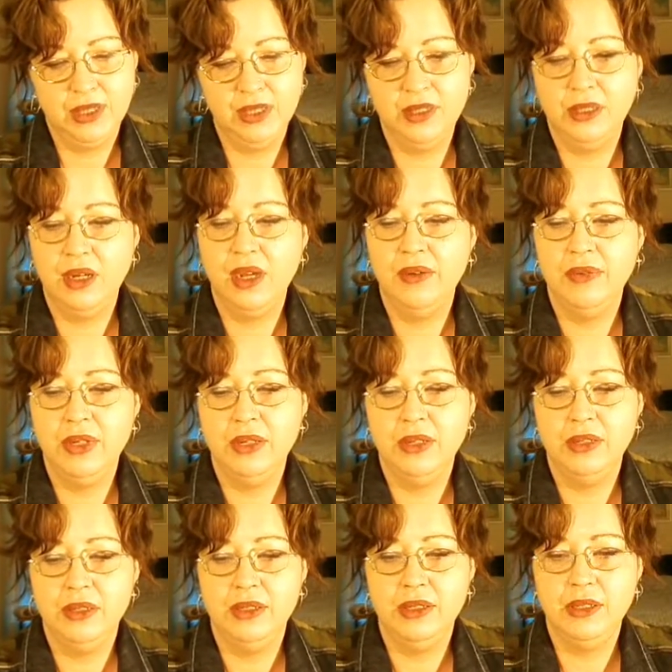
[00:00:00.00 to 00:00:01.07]
doesn't have any
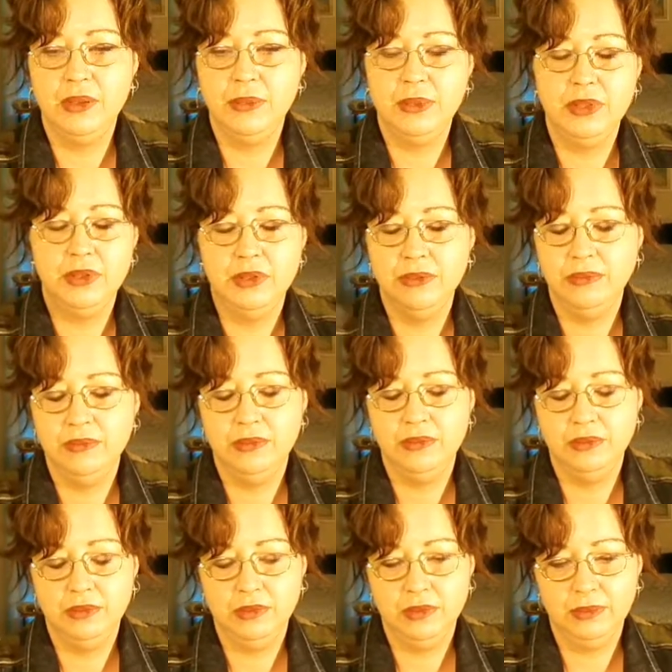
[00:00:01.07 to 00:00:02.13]
on the tips,
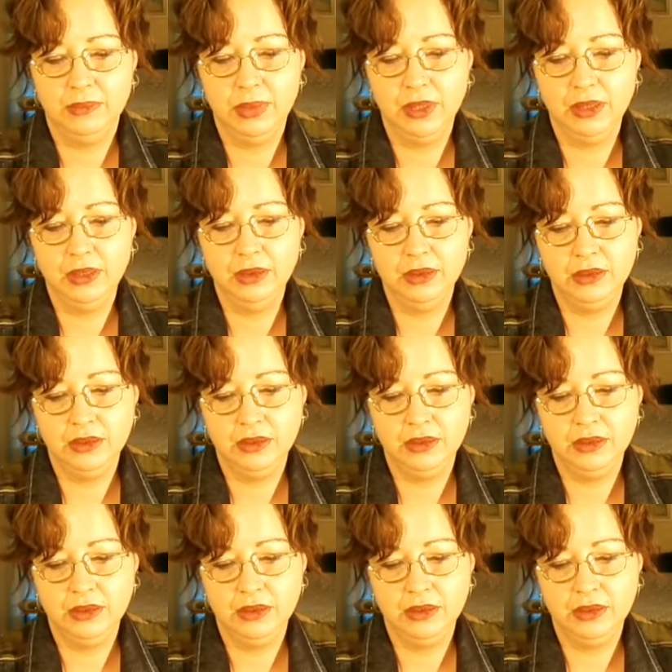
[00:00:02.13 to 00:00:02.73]
but